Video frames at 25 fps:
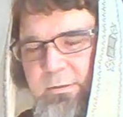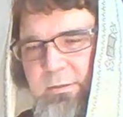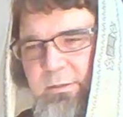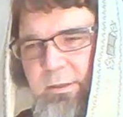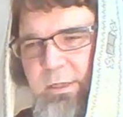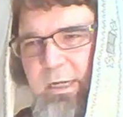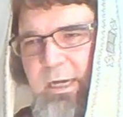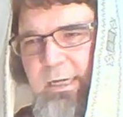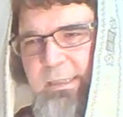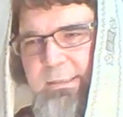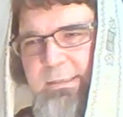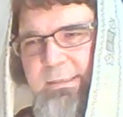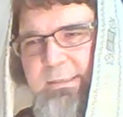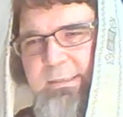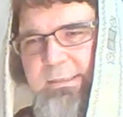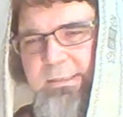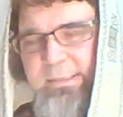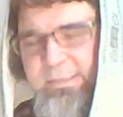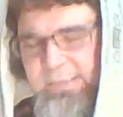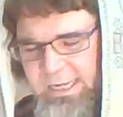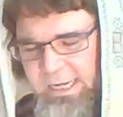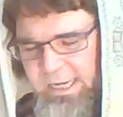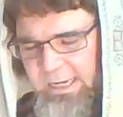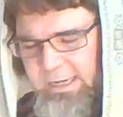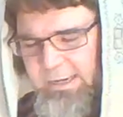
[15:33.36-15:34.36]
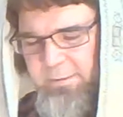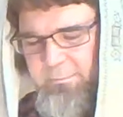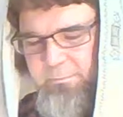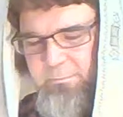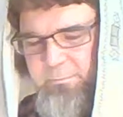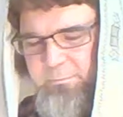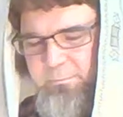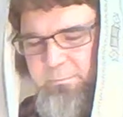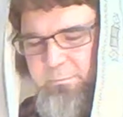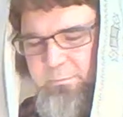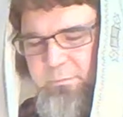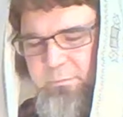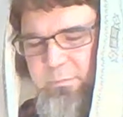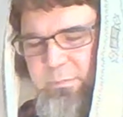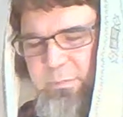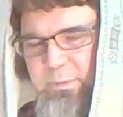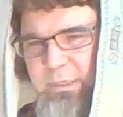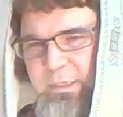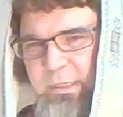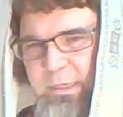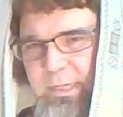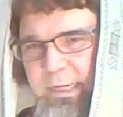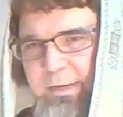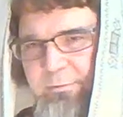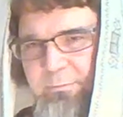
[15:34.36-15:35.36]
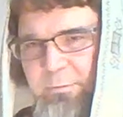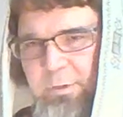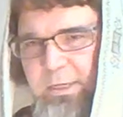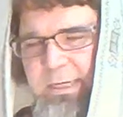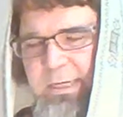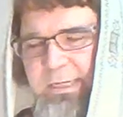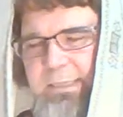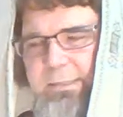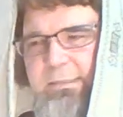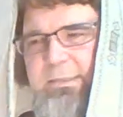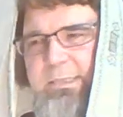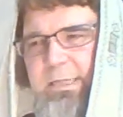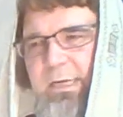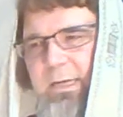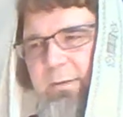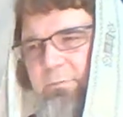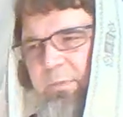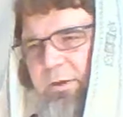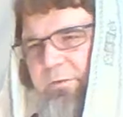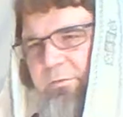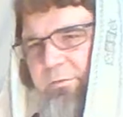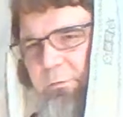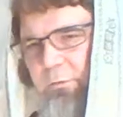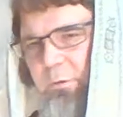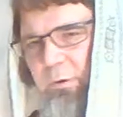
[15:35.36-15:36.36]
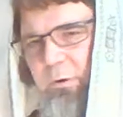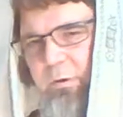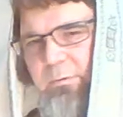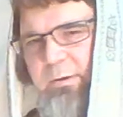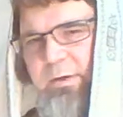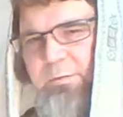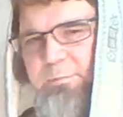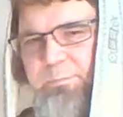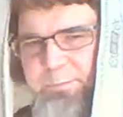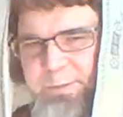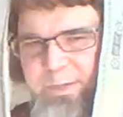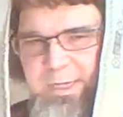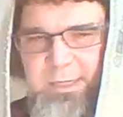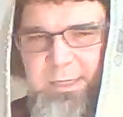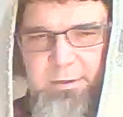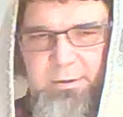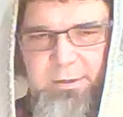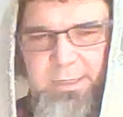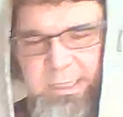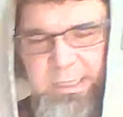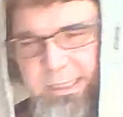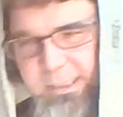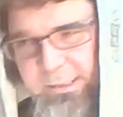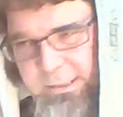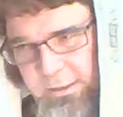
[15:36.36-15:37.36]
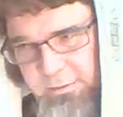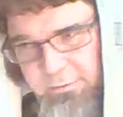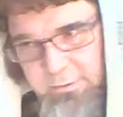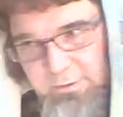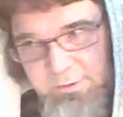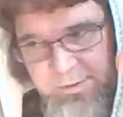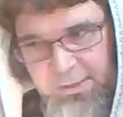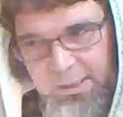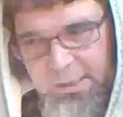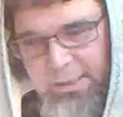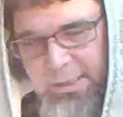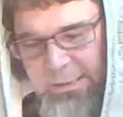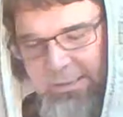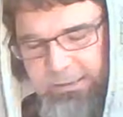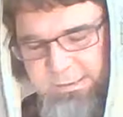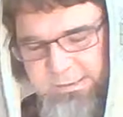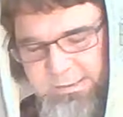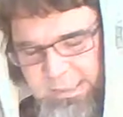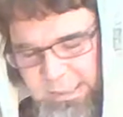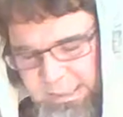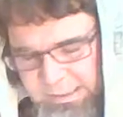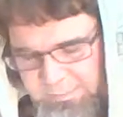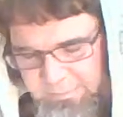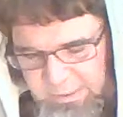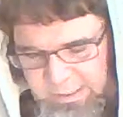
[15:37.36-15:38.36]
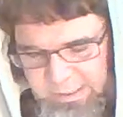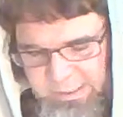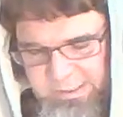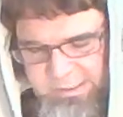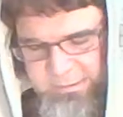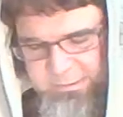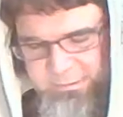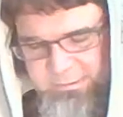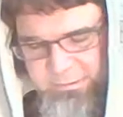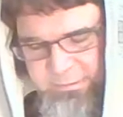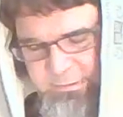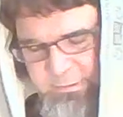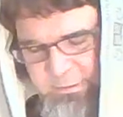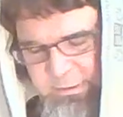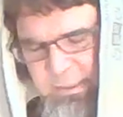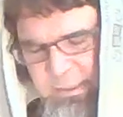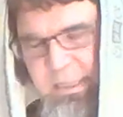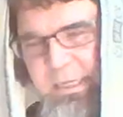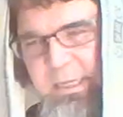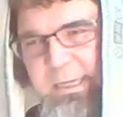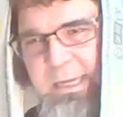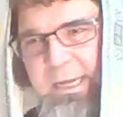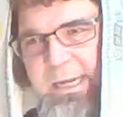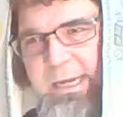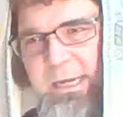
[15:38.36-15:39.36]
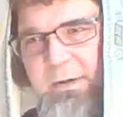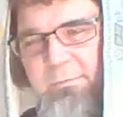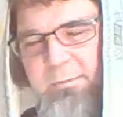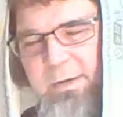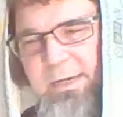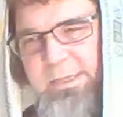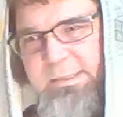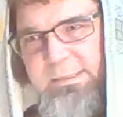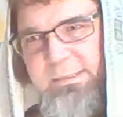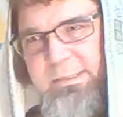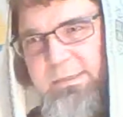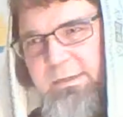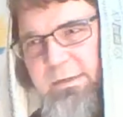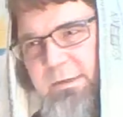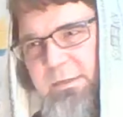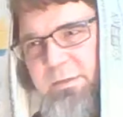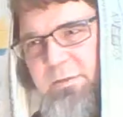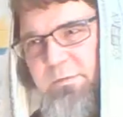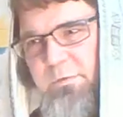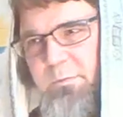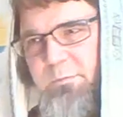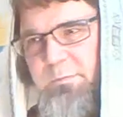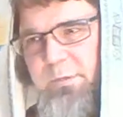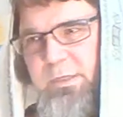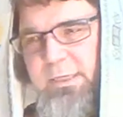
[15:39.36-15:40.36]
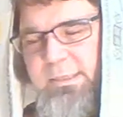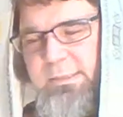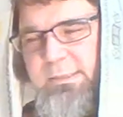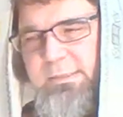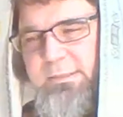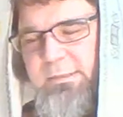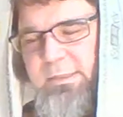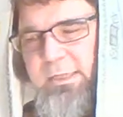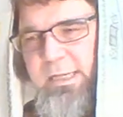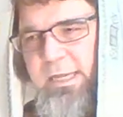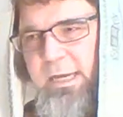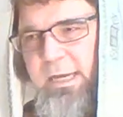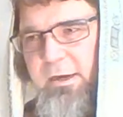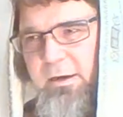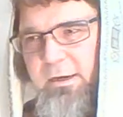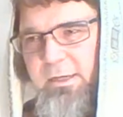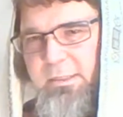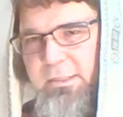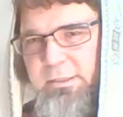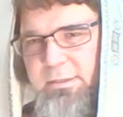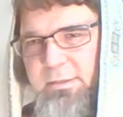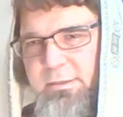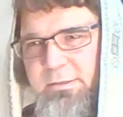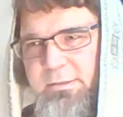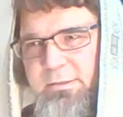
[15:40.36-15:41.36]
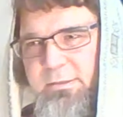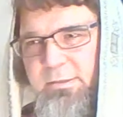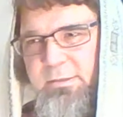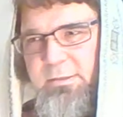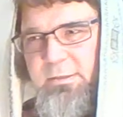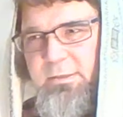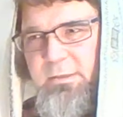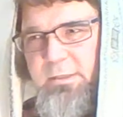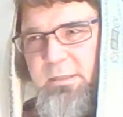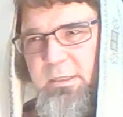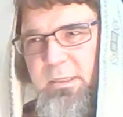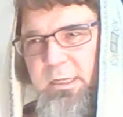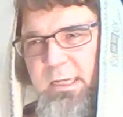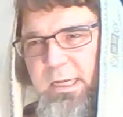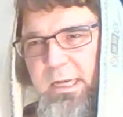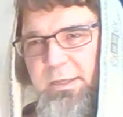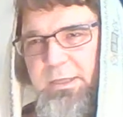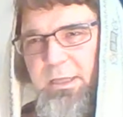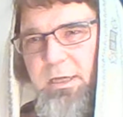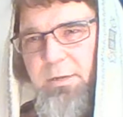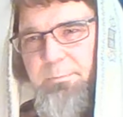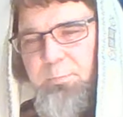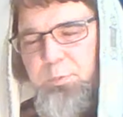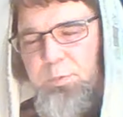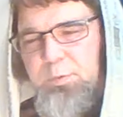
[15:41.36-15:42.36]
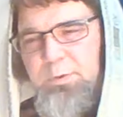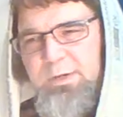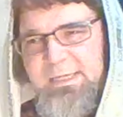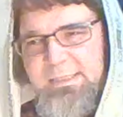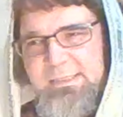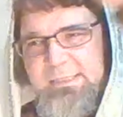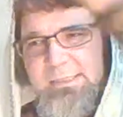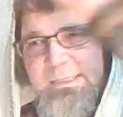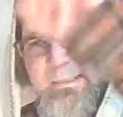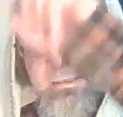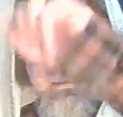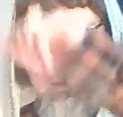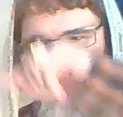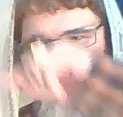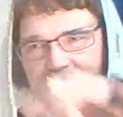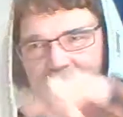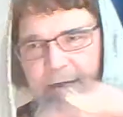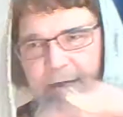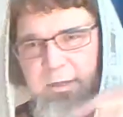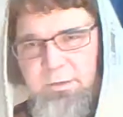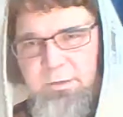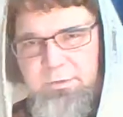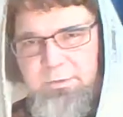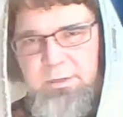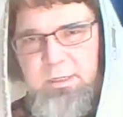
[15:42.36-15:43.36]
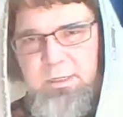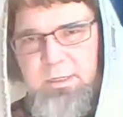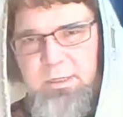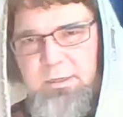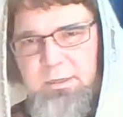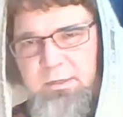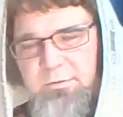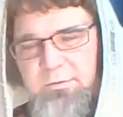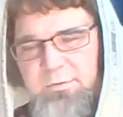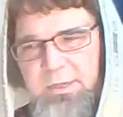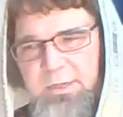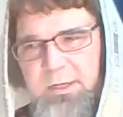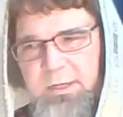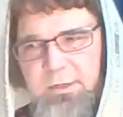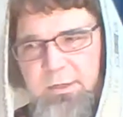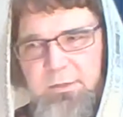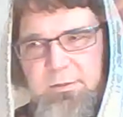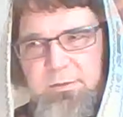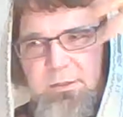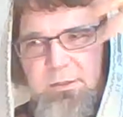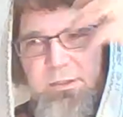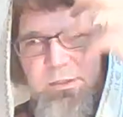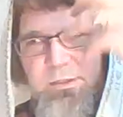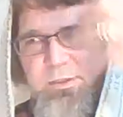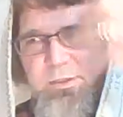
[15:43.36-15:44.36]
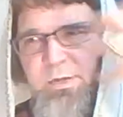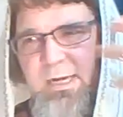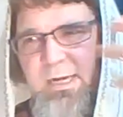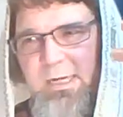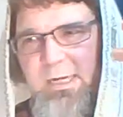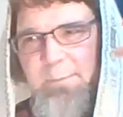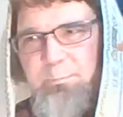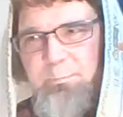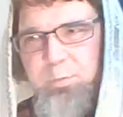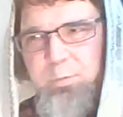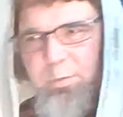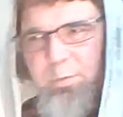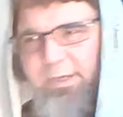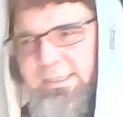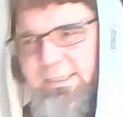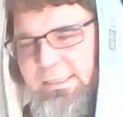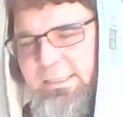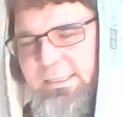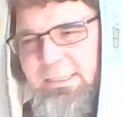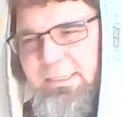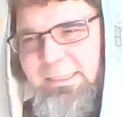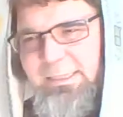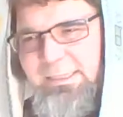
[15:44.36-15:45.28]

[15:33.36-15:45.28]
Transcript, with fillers: God's the same, and what He's done before with Peter, He can do with us. Amen. He can rescue us from these characters. And they're prison, they're, they're trying to prison the